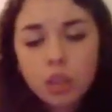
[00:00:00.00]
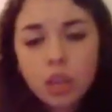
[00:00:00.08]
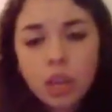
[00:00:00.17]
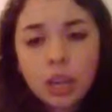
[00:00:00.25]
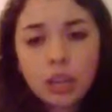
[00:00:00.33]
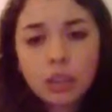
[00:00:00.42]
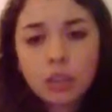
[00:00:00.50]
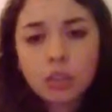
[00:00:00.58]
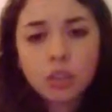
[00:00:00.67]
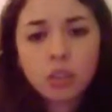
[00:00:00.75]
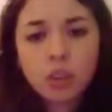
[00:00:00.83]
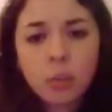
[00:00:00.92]
and
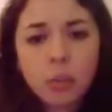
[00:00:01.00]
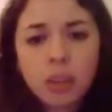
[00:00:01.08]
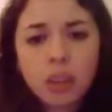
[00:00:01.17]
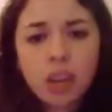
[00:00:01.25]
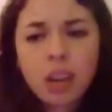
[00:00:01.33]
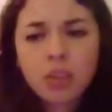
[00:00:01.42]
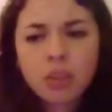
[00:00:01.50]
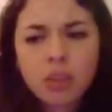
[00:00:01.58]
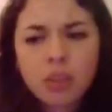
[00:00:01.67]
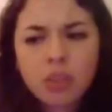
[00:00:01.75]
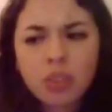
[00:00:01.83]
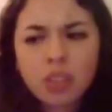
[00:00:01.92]
I don't know
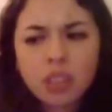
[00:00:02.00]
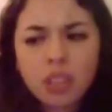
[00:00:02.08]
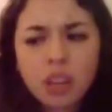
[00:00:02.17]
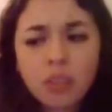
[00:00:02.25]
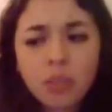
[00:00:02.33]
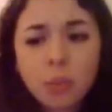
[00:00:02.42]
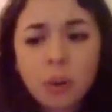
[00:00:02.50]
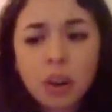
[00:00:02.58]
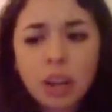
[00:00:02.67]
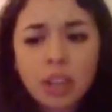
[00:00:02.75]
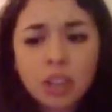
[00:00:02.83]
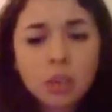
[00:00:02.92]
if there's a sign for barn
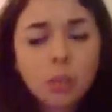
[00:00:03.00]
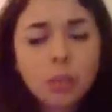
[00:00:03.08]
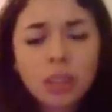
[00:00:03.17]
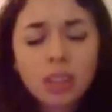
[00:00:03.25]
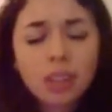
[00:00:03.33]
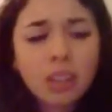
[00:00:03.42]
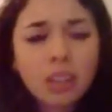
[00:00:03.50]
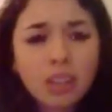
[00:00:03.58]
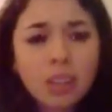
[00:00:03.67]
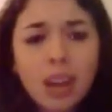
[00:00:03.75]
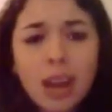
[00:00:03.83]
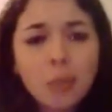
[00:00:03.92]
actually, but
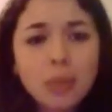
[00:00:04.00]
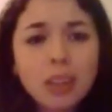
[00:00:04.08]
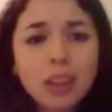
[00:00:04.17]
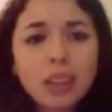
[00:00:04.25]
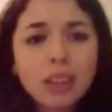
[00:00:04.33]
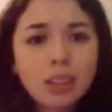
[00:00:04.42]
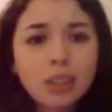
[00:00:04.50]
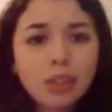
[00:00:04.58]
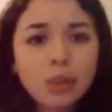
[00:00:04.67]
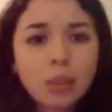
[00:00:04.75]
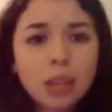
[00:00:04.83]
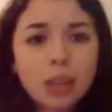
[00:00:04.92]
hypothetically there's
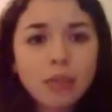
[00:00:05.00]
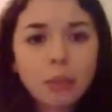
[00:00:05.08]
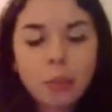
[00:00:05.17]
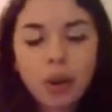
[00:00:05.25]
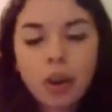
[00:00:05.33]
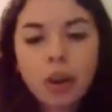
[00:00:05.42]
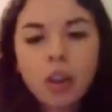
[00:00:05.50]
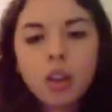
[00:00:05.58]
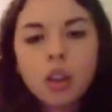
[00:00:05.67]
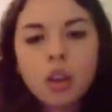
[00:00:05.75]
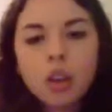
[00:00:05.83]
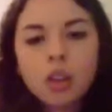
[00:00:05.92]
no sign for barn.
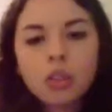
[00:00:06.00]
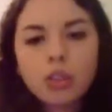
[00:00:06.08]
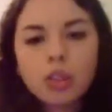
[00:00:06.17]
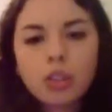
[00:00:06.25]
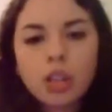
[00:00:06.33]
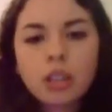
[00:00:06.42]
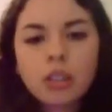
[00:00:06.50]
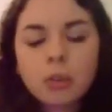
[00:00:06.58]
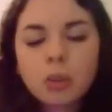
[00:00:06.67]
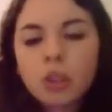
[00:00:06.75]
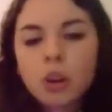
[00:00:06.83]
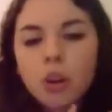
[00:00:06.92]
So you're trying
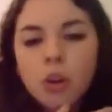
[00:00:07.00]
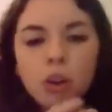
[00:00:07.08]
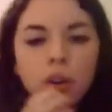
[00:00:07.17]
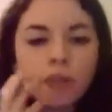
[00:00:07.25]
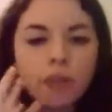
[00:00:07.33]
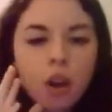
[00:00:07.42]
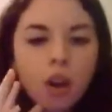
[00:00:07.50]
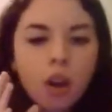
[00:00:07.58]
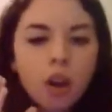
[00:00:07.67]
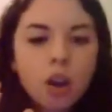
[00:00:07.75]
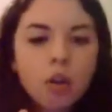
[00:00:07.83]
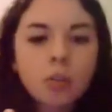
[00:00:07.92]
to, on a
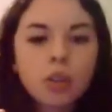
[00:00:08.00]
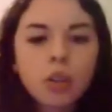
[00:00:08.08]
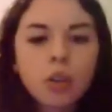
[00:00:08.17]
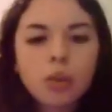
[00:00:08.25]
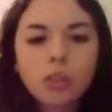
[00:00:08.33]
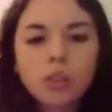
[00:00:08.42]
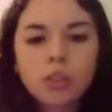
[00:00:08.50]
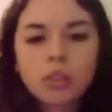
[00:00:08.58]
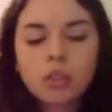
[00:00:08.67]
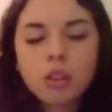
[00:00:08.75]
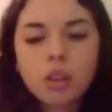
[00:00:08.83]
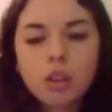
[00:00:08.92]
farm, there's